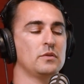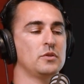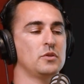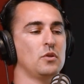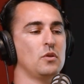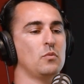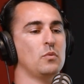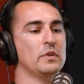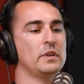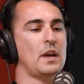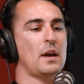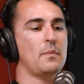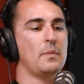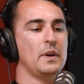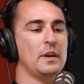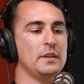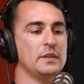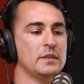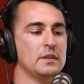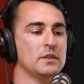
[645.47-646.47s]
So what that
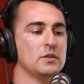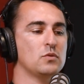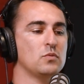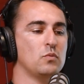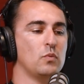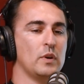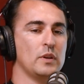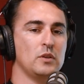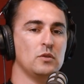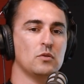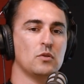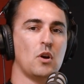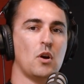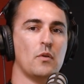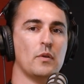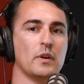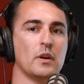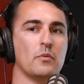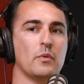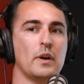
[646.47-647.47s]
means is when you're
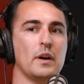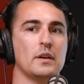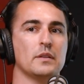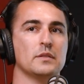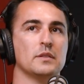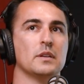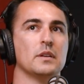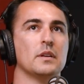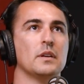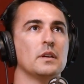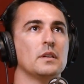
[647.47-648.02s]
going around